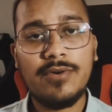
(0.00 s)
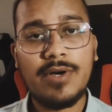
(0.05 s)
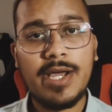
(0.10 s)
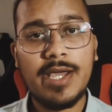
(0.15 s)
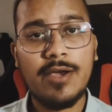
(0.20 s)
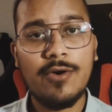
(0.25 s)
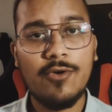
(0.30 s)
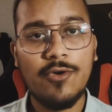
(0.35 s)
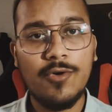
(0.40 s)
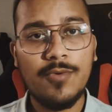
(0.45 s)
I
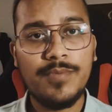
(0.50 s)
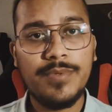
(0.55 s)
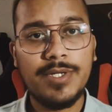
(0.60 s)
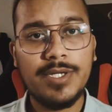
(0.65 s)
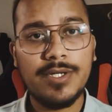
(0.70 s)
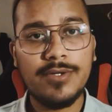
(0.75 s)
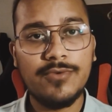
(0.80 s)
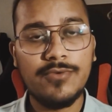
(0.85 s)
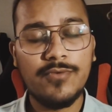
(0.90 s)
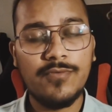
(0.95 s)
hope
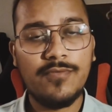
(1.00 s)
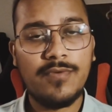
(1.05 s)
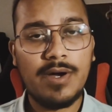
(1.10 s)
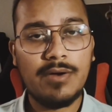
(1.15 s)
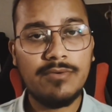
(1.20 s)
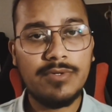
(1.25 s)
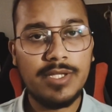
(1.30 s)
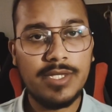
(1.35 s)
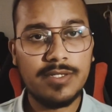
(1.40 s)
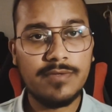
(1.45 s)
you
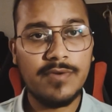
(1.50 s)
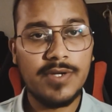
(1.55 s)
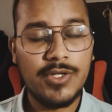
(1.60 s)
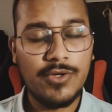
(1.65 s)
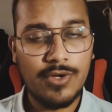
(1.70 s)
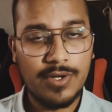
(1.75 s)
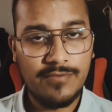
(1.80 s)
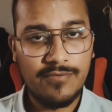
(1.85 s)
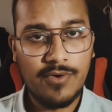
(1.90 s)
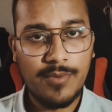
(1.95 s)
found this
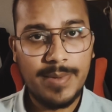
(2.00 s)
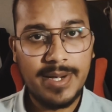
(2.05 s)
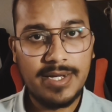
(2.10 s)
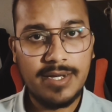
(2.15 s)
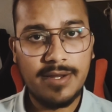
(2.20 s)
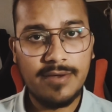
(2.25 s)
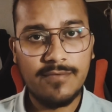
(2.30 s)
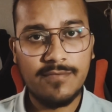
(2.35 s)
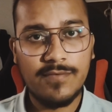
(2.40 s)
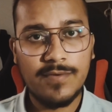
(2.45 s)
video
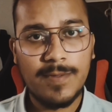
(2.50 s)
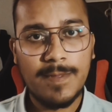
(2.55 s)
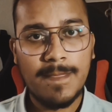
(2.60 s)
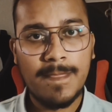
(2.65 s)
informative.